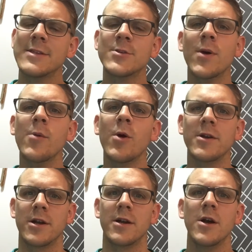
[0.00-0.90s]
And so I
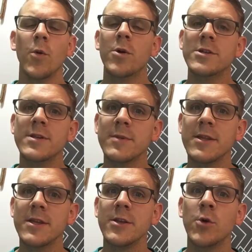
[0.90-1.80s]
wonder, what are some
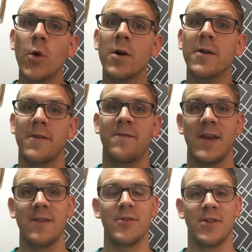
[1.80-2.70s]
of your
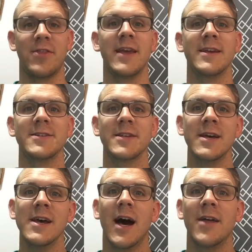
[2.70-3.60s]
favorite things,
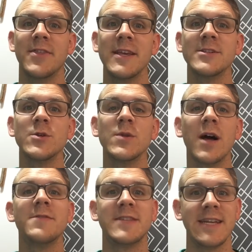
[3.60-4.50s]
uh, things you
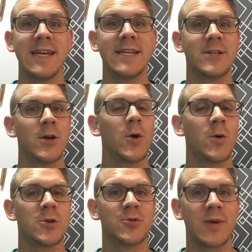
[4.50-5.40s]
love to eat
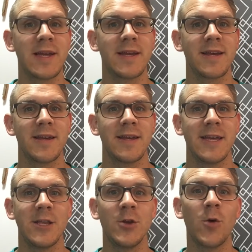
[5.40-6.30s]
or drink
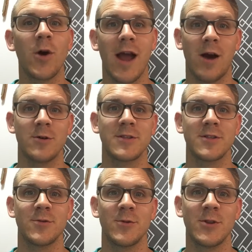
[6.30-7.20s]
in your
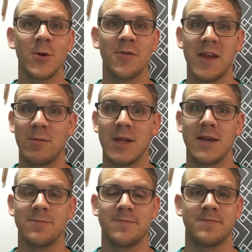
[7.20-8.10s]
house with your
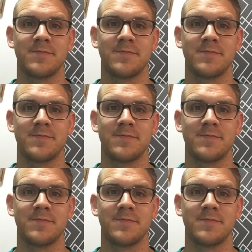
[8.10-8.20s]
family?